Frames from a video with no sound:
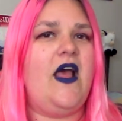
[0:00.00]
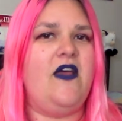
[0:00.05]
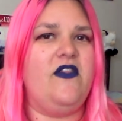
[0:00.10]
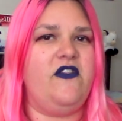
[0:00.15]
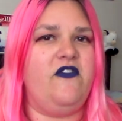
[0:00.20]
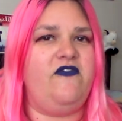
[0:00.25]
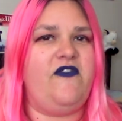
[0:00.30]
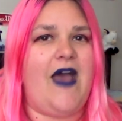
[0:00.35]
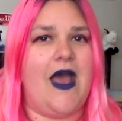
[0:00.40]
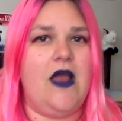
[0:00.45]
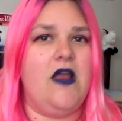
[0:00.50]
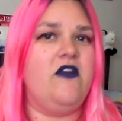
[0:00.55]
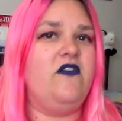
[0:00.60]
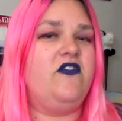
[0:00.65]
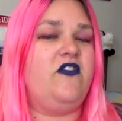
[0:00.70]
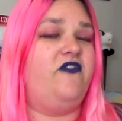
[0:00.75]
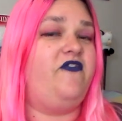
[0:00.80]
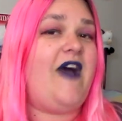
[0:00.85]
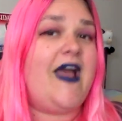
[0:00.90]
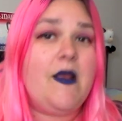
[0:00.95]
and
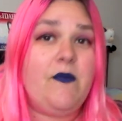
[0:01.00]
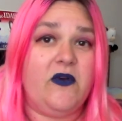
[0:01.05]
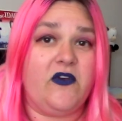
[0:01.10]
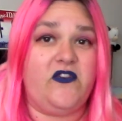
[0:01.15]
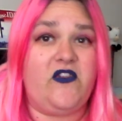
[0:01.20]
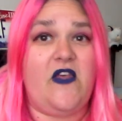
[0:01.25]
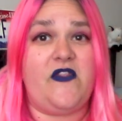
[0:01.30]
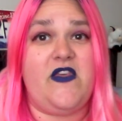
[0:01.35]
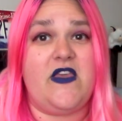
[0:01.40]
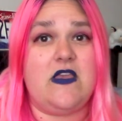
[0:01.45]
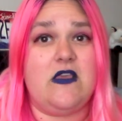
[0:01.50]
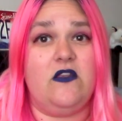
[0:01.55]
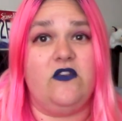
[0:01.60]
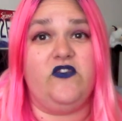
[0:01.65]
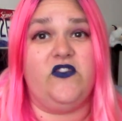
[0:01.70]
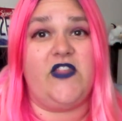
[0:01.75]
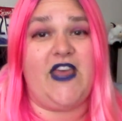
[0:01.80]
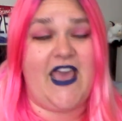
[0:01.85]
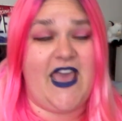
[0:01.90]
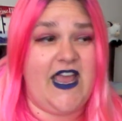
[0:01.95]
the fibers that they use
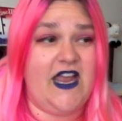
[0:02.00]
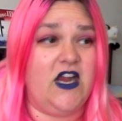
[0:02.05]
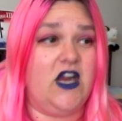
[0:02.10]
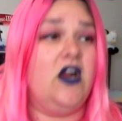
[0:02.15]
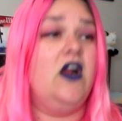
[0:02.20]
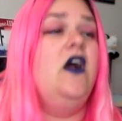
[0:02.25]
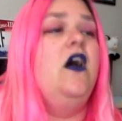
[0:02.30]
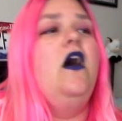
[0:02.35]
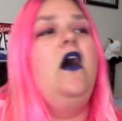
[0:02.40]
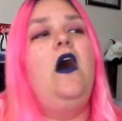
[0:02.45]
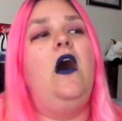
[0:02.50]
for the hair